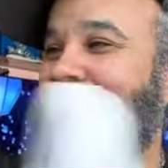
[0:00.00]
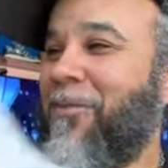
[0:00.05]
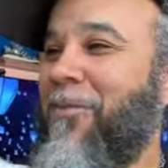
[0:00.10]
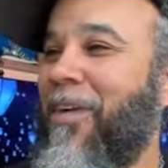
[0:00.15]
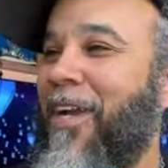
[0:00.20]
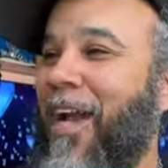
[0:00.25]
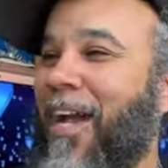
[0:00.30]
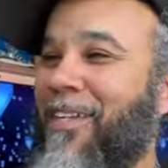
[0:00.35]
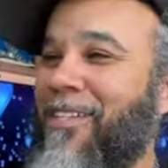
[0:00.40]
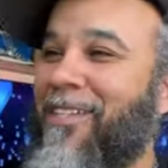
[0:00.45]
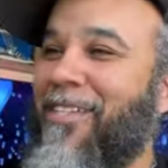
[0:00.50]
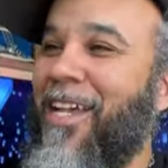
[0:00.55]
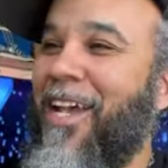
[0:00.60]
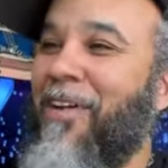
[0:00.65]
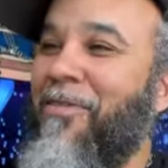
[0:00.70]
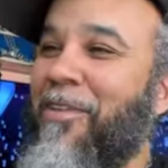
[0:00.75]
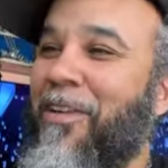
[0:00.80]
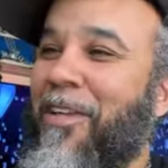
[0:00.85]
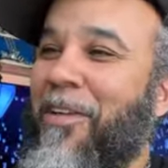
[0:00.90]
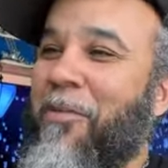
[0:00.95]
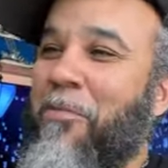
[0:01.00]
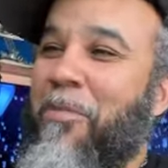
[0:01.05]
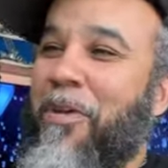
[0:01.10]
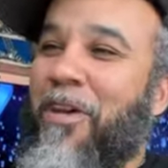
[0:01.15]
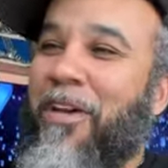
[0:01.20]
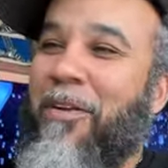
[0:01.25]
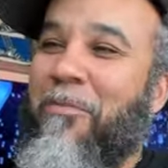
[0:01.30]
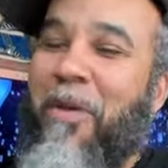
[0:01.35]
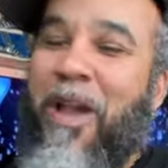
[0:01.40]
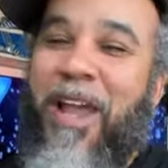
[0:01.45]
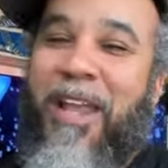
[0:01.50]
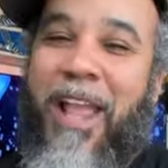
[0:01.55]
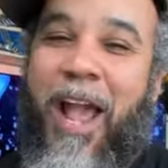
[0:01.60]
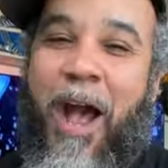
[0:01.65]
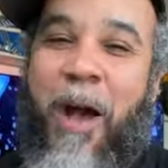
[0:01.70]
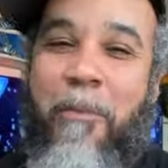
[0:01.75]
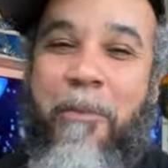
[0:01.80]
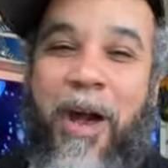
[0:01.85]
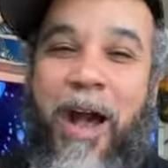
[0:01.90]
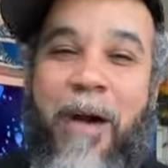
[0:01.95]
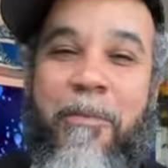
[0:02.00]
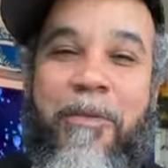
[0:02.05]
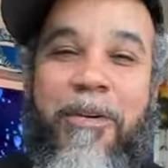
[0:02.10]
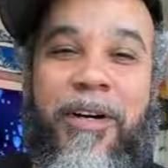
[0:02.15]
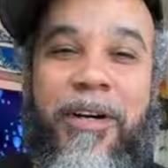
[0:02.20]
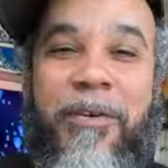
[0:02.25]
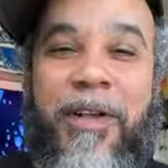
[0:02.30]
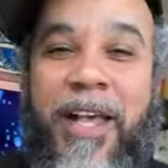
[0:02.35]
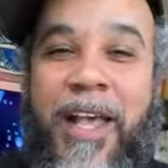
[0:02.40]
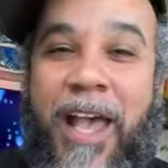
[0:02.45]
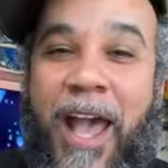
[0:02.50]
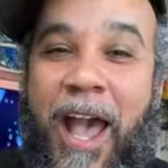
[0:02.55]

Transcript: We got seven in the building, man. Y'all pop up.